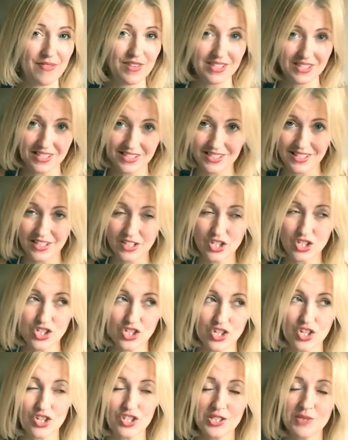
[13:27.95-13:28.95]
This is in a
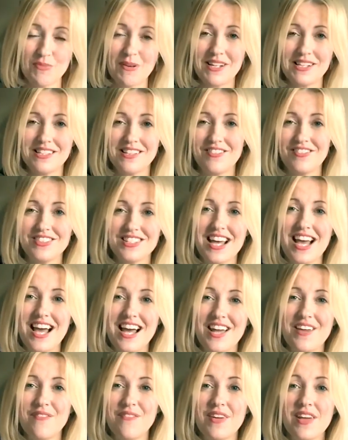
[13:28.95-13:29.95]
short space of
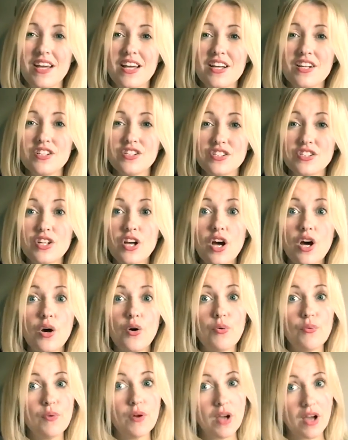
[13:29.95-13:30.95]
time.
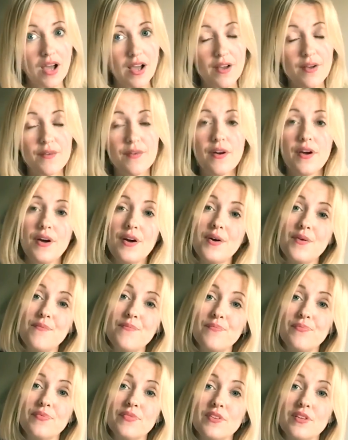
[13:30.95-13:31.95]
So
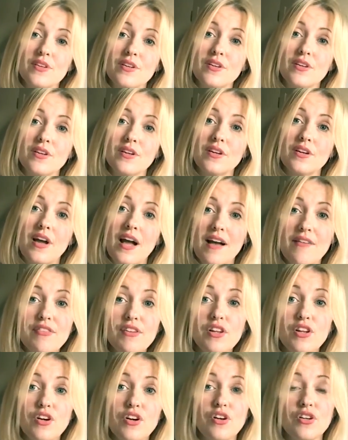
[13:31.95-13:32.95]
have a
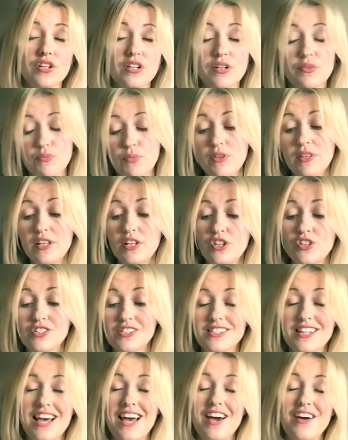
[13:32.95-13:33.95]
look within
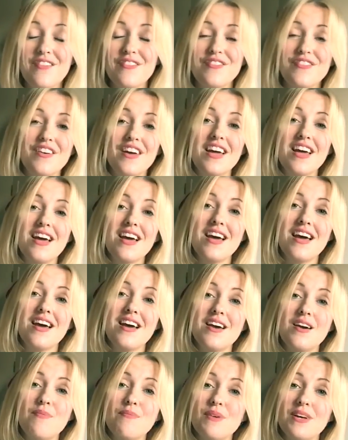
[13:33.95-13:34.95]
yourself
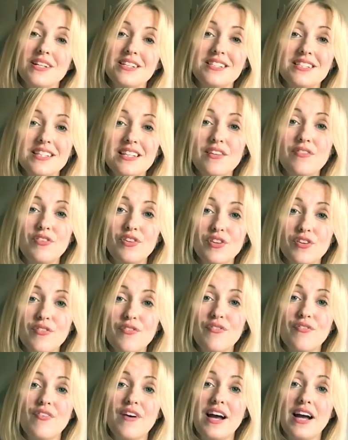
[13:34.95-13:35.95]
and see if you can
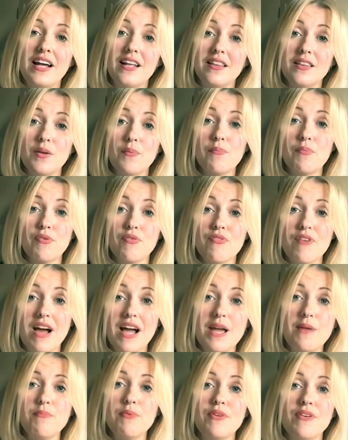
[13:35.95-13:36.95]
find the
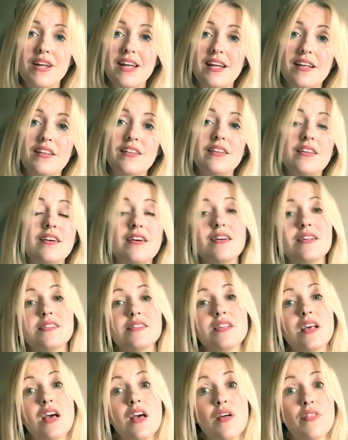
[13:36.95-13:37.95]
primary
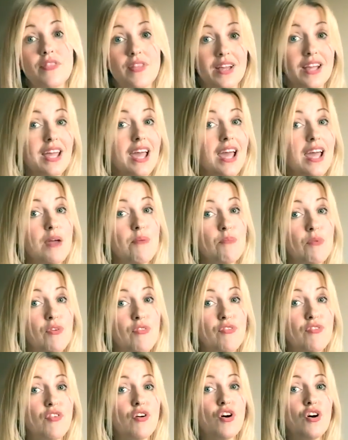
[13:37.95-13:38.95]
illness that came
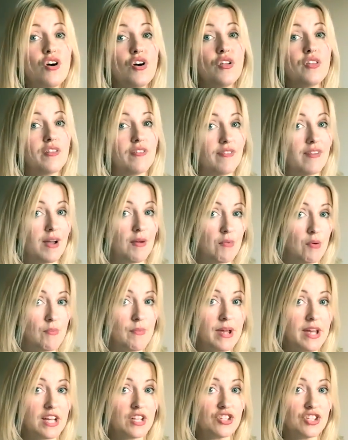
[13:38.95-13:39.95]
before the
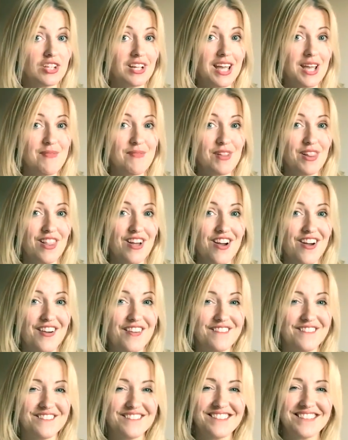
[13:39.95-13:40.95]
fibromyalgia came
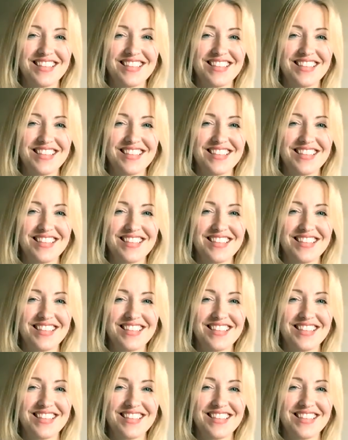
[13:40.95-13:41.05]
along.